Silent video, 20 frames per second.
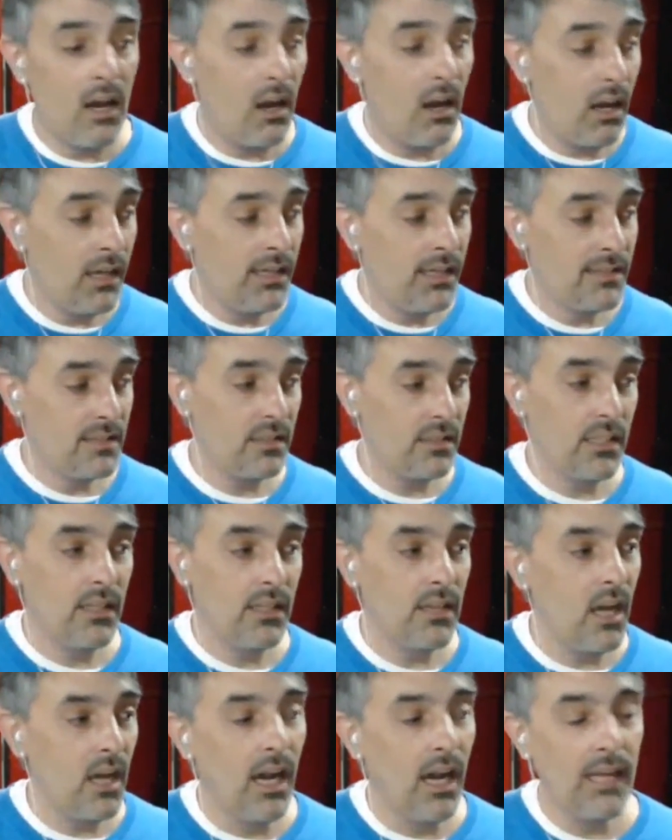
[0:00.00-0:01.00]
Honestly,
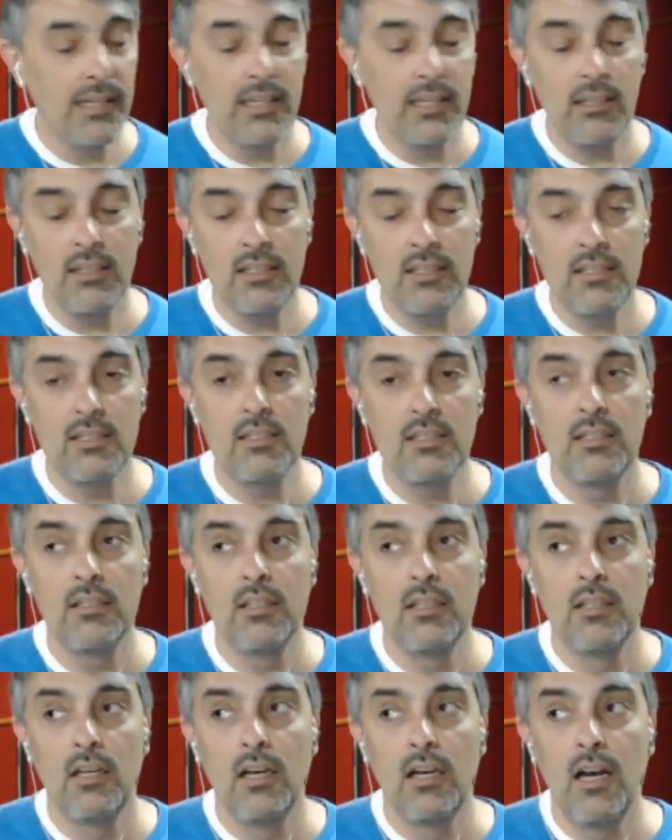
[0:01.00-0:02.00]
the Oculus
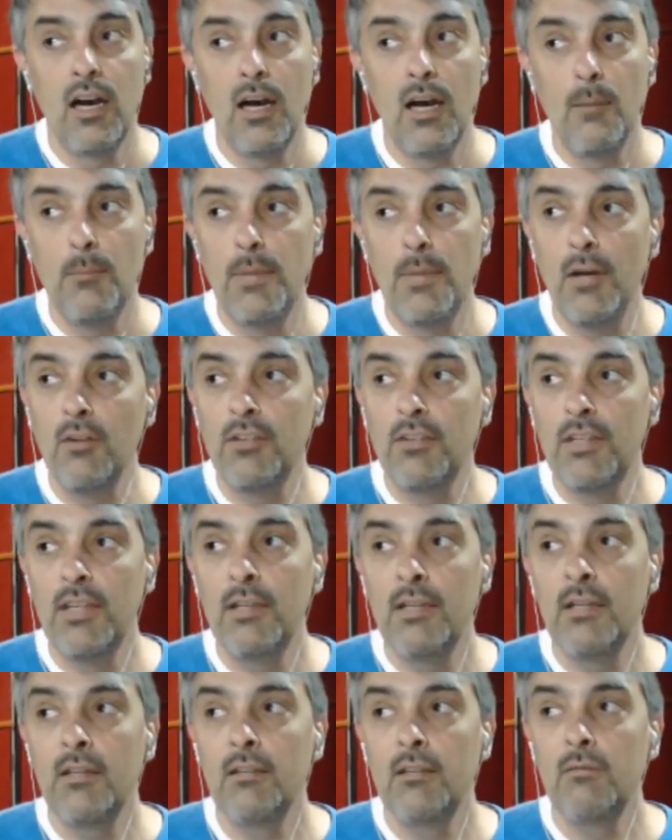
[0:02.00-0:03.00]

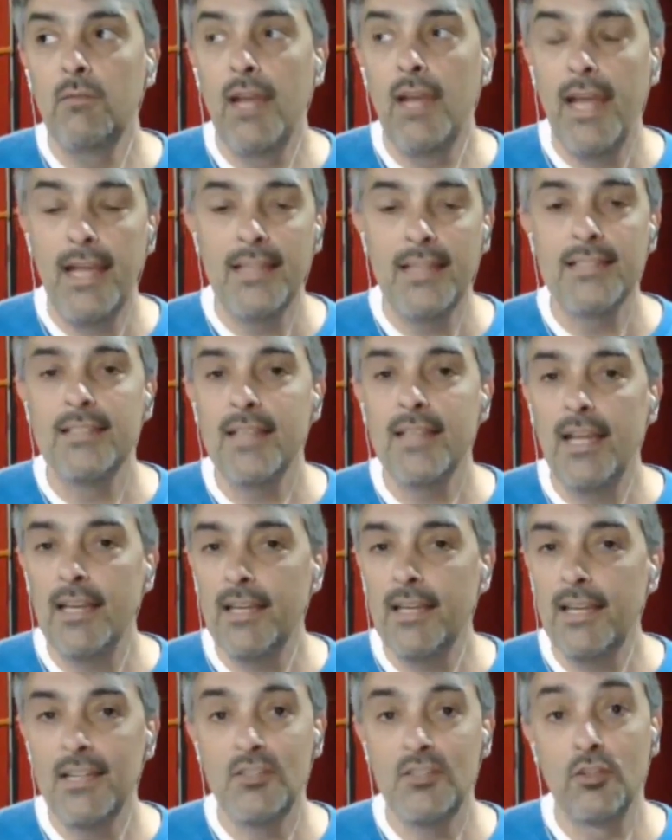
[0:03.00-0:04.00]
built-in
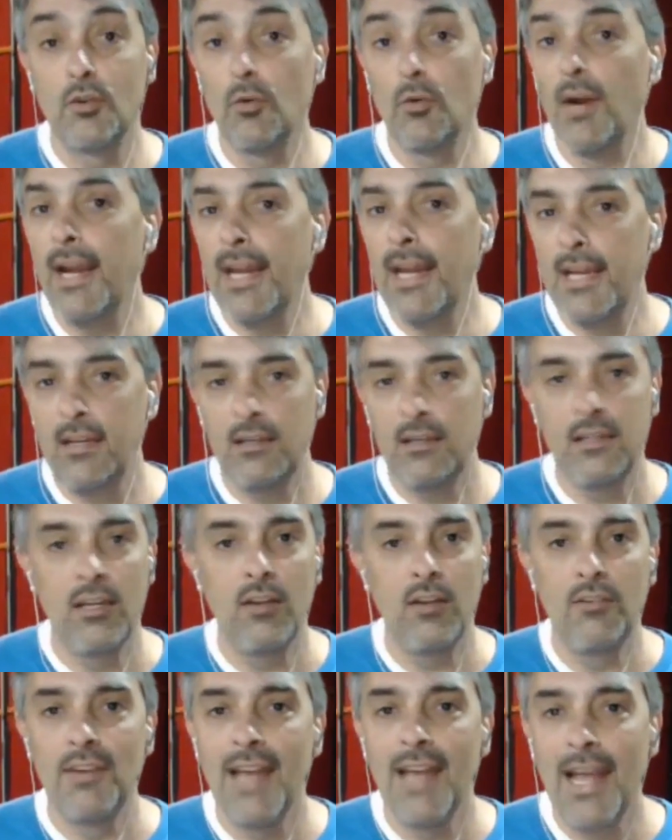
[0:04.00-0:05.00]
headset is great. You
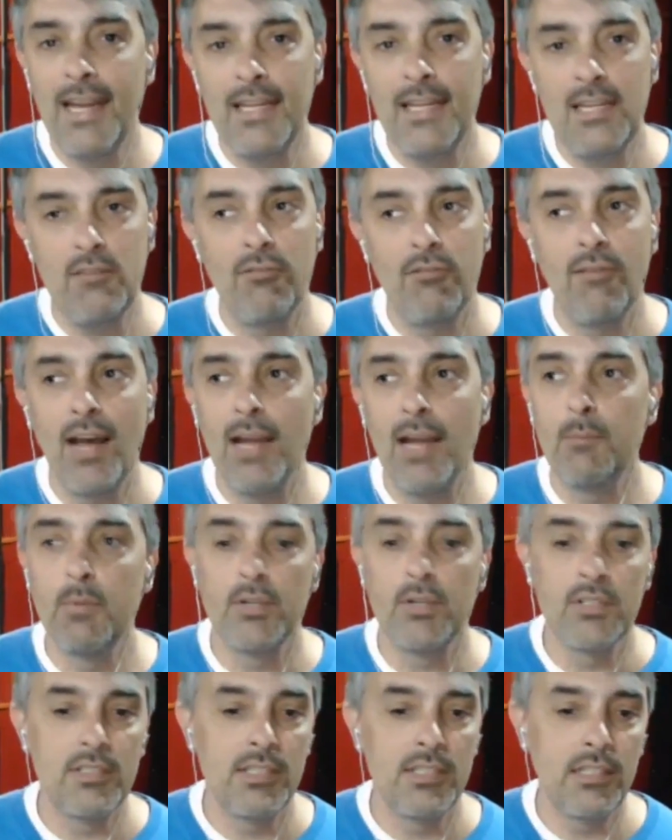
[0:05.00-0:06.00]
know,
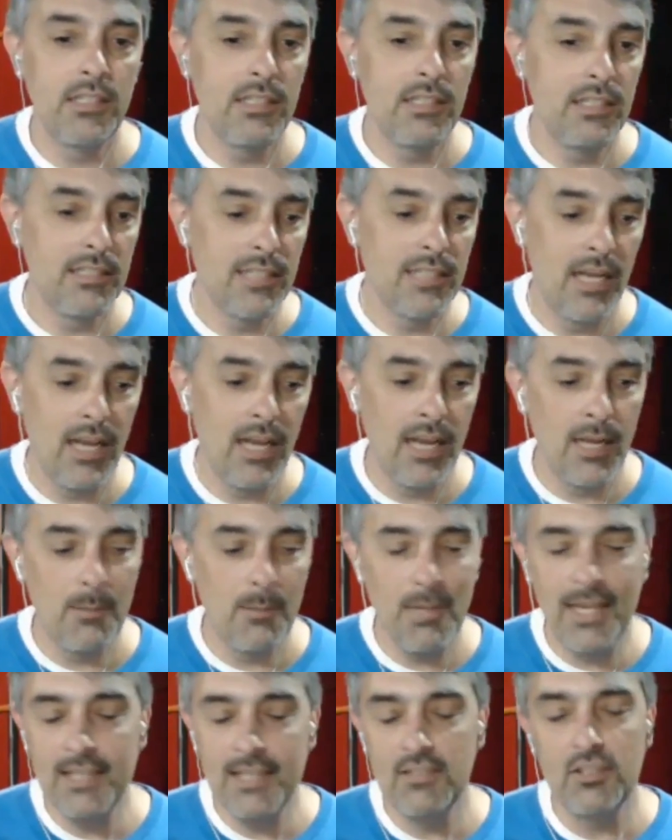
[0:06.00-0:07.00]
95% of the
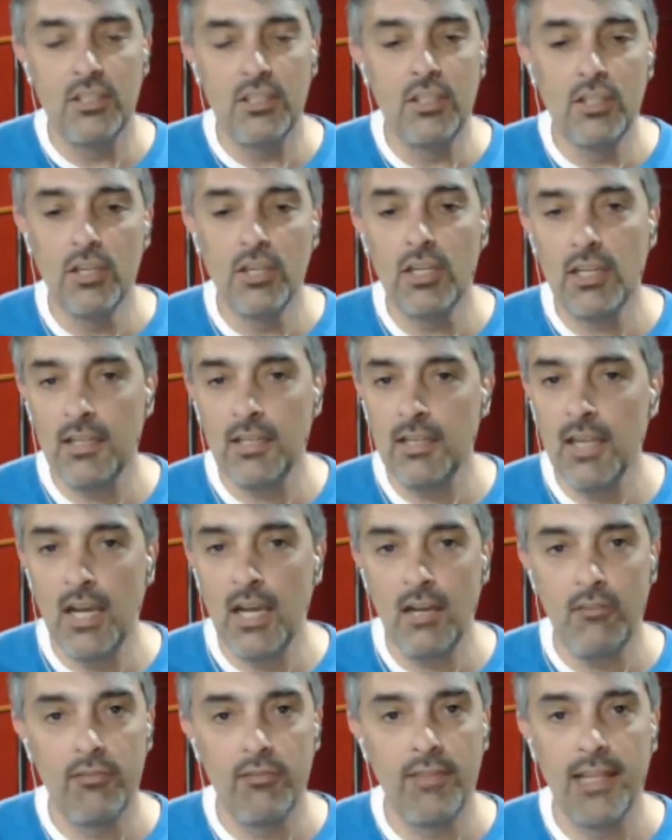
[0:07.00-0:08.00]
time it's good
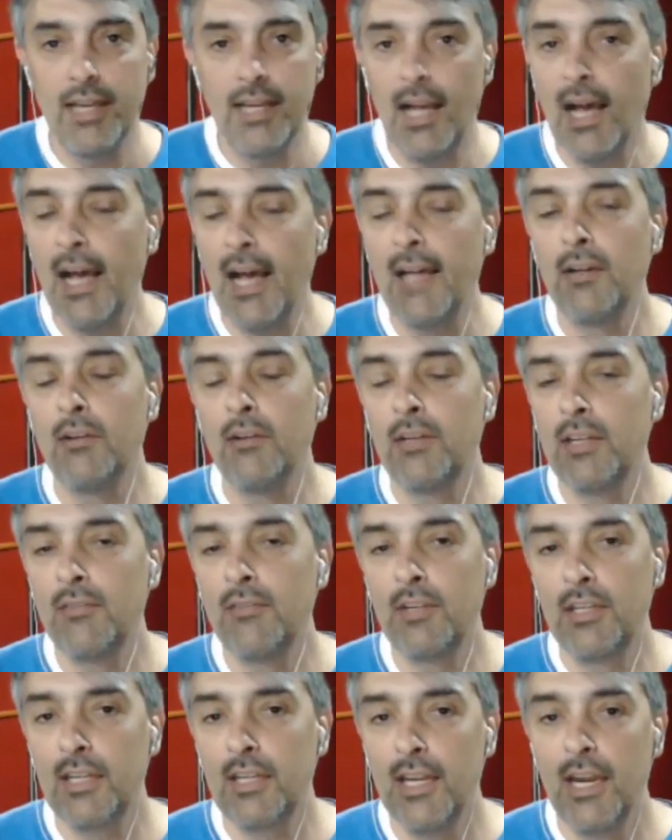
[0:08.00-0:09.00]
enough that I don't
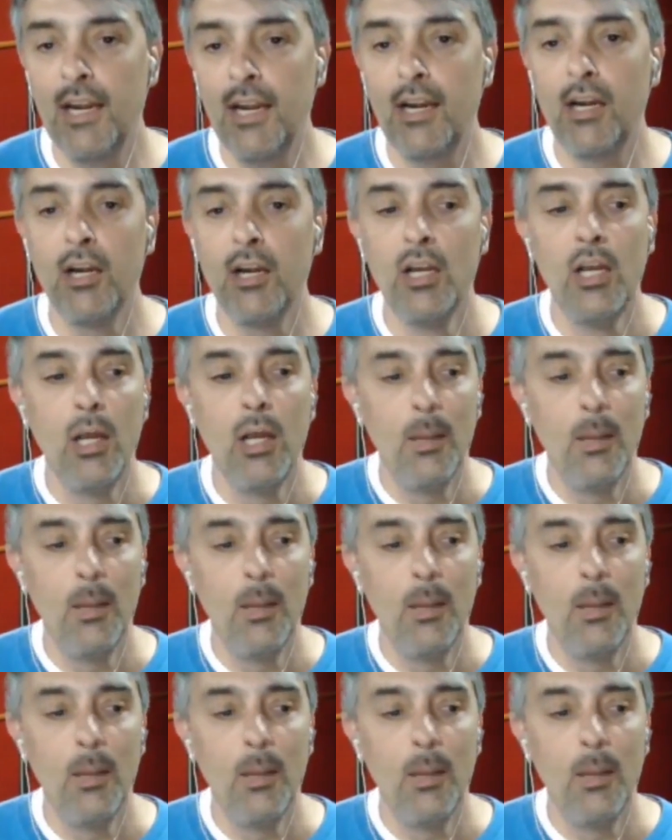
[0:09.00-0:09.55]
even care.